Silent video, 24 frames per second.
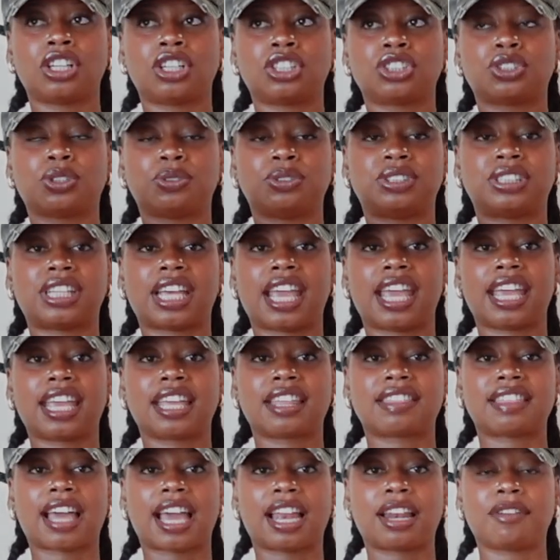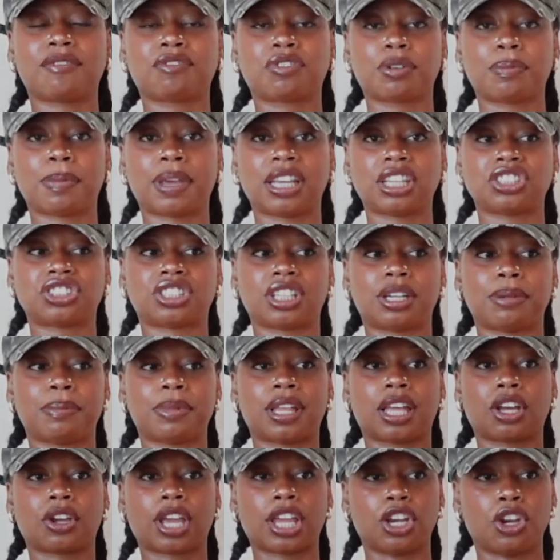So take that information and
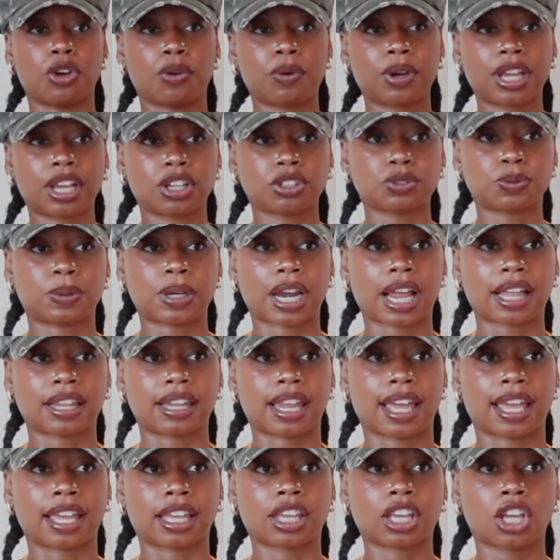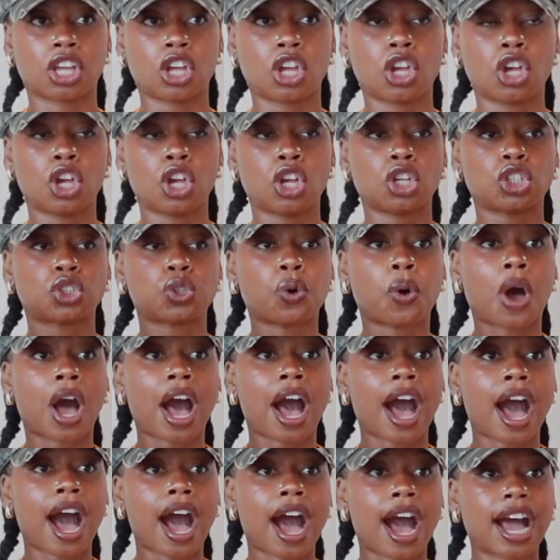be like, okay, no one cares what I like. So
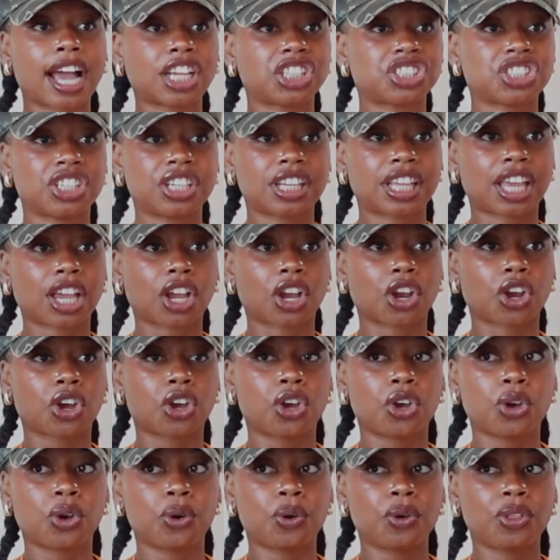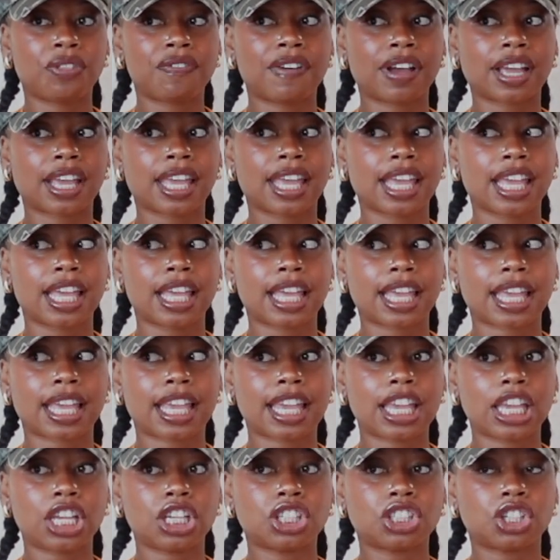I shouldn't care who the fuck
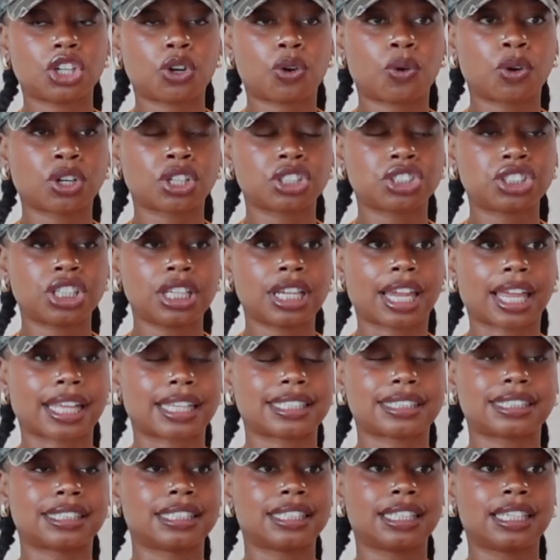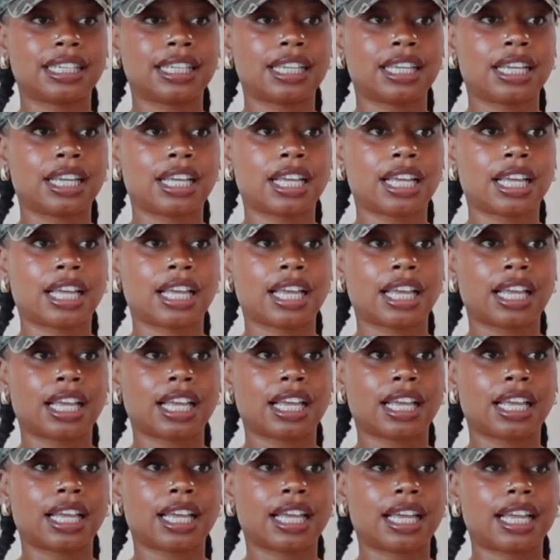he or she likes.
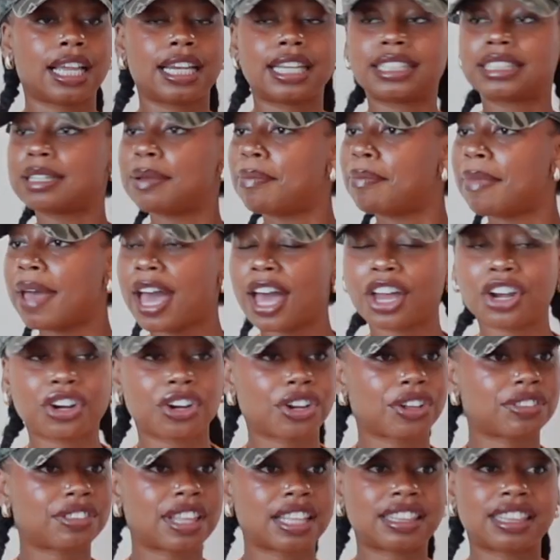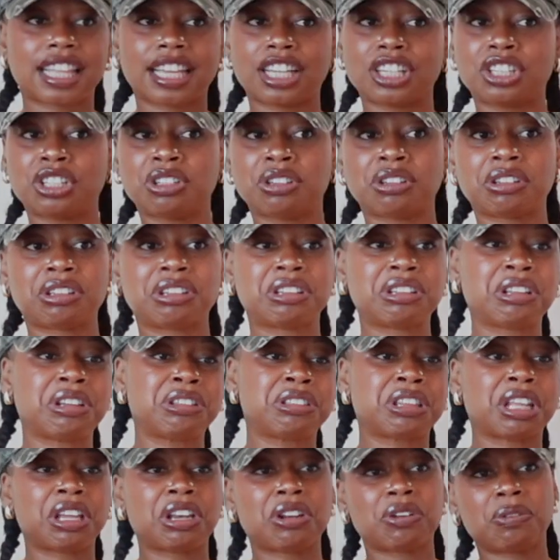Does it matter that they
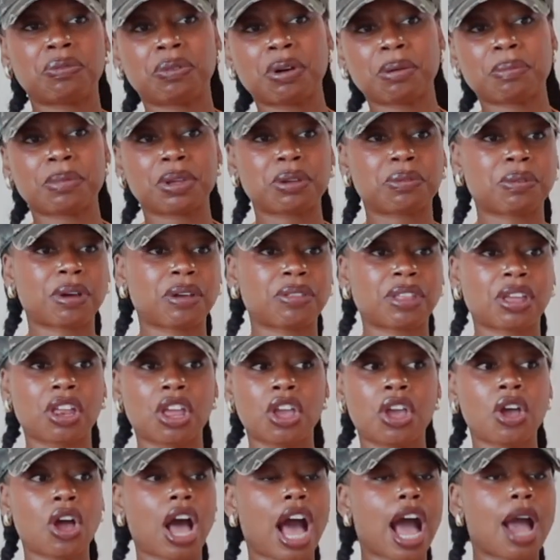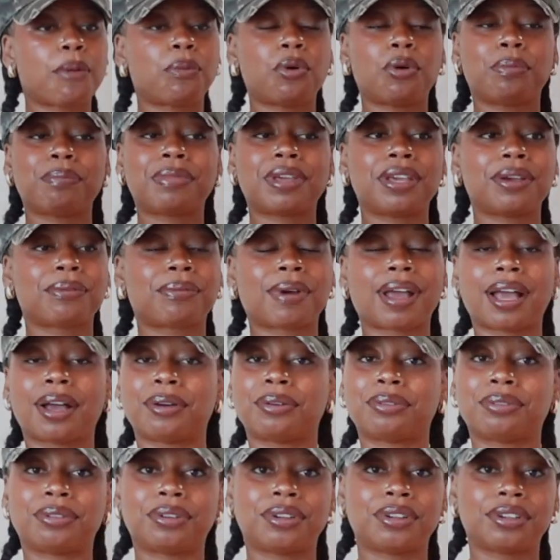don't want me around there? I won't be
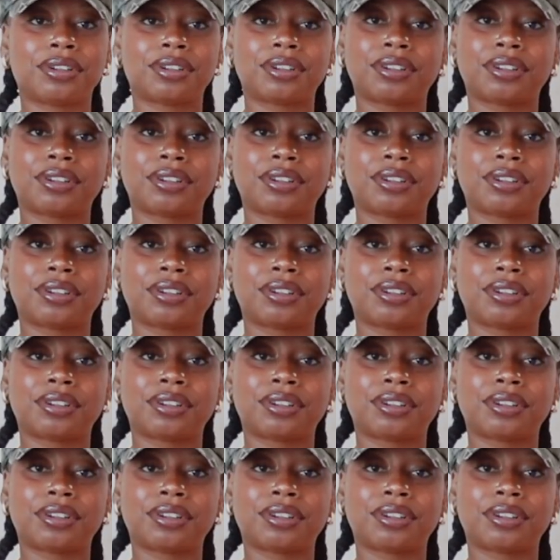around.